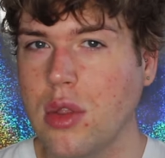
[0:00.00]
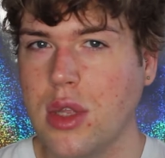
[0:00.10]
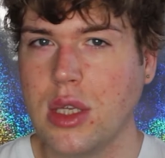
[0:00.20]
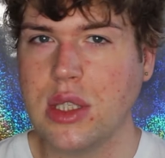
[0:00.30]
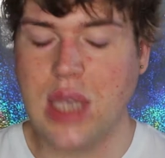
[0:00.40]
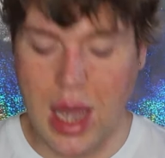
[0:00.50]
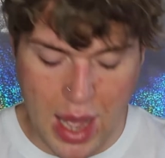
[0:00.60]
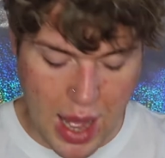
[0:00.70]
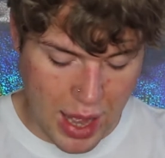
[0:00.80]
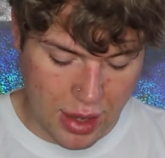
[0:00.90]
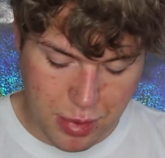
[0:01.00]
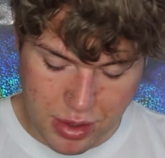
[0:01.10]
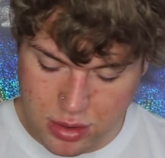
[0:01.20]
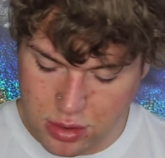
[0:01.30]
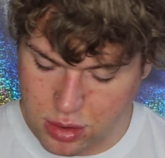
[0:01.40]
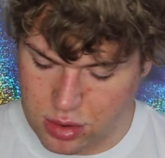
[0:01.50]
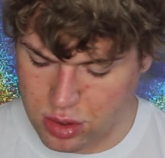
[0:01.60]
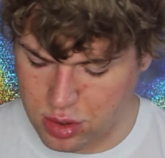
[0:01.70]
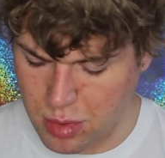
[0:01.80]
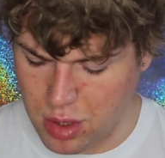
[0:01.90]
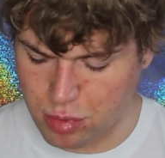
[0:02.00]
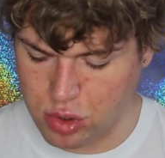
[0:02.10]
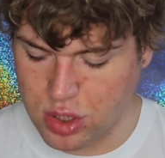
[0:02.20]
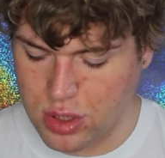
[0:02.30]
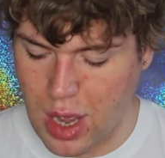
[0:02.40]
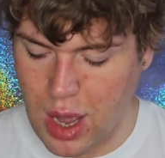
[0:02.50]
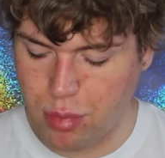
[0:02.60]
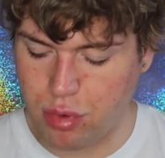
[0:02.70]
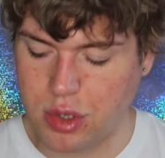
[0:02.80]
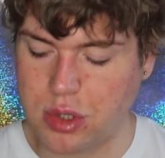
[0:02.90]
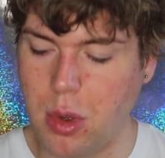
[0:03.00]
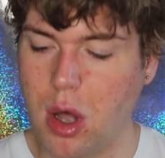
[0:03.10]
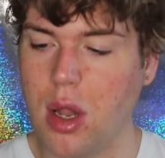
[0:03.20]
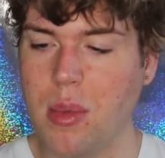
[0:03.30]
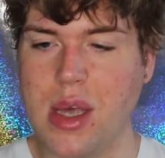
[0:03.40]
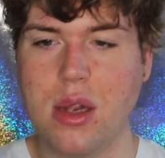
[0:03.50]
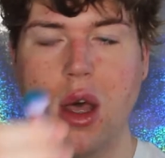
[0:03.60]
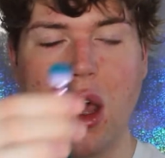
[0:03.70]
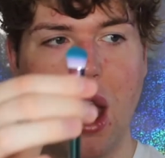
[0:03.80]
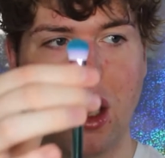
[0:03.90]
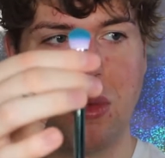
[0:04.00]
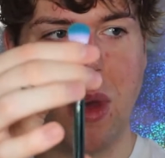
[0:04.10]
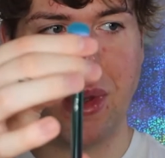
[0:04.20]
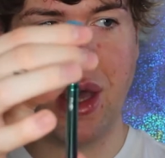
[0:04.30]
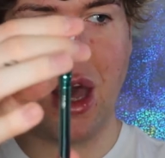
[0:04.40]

the entire eye, because some of the brushes are pretty small. I mean, I could maybe